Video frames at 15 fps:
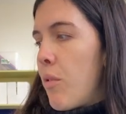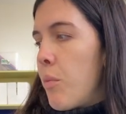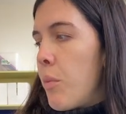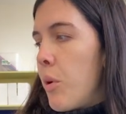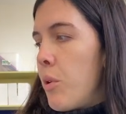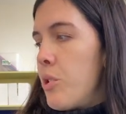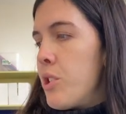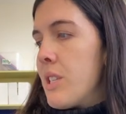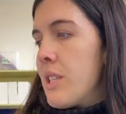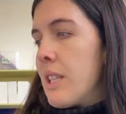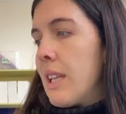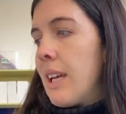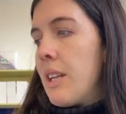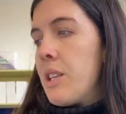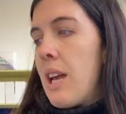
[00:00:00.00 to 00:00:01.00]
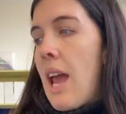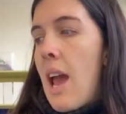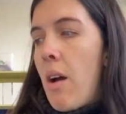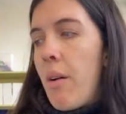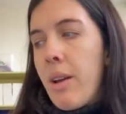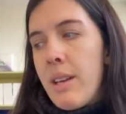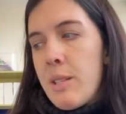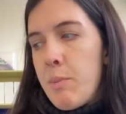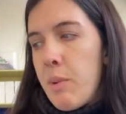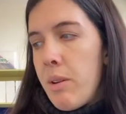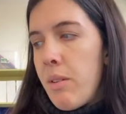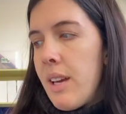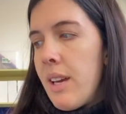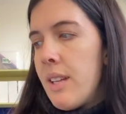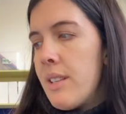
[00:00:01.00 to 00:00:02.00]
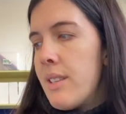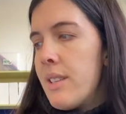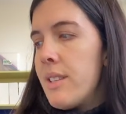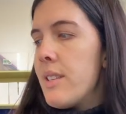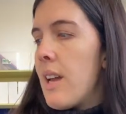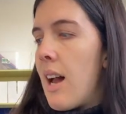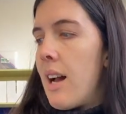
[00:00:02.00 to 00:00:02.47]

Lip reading: emotions linked to our experiences.